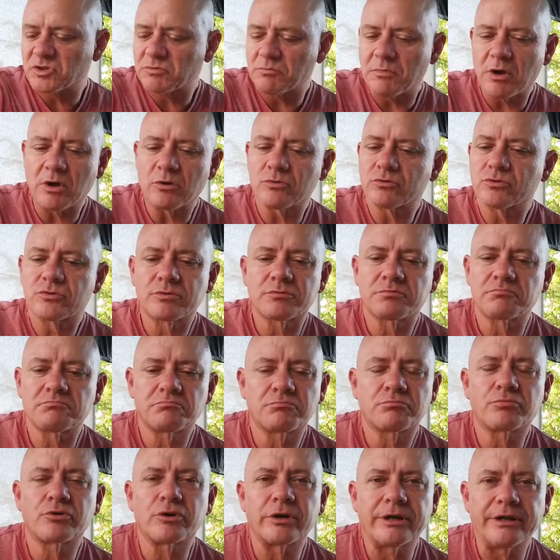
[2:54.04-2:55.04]
It smells
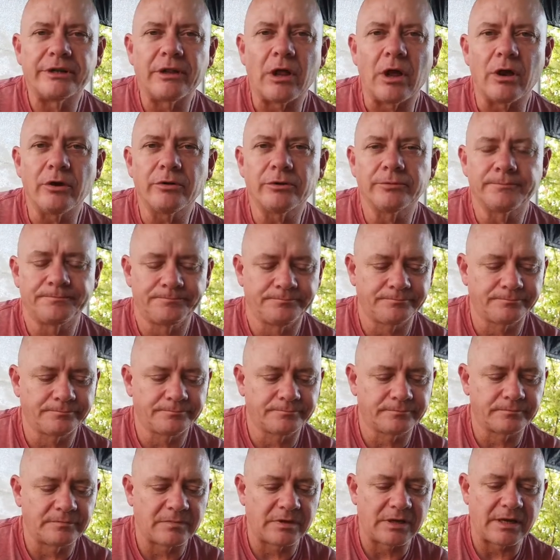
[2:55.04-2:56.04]
pretty low.
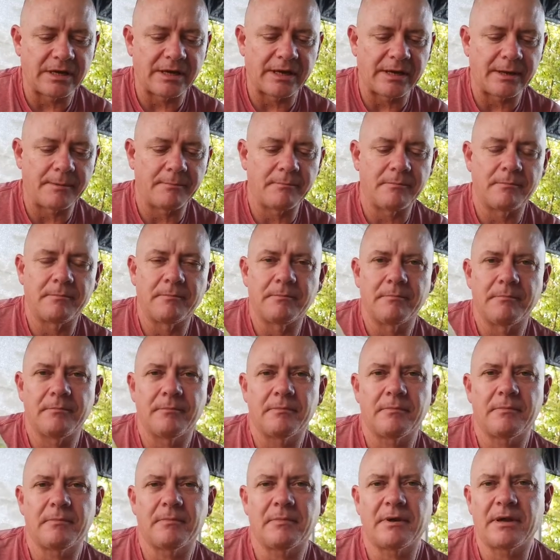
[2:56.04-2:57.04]
Um,
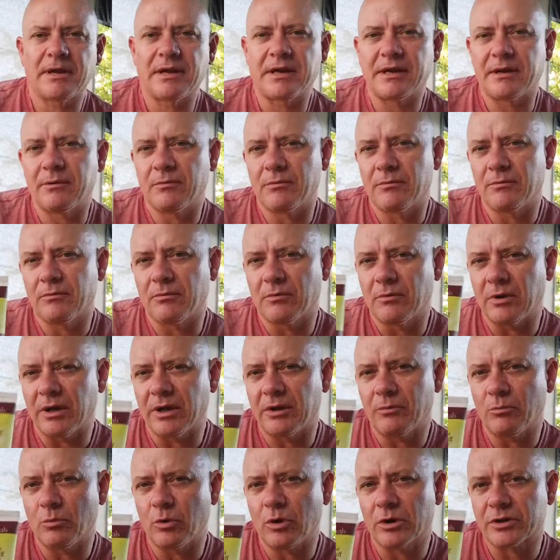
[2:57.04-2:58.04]
and it,
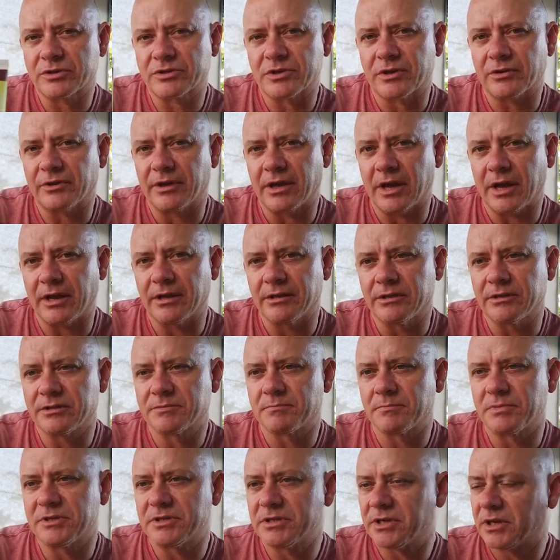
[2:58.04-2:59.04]
it works okay,
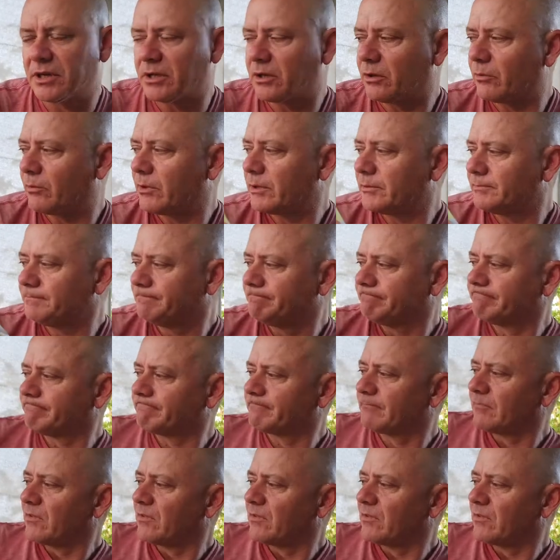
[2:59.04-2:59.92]
this particular one.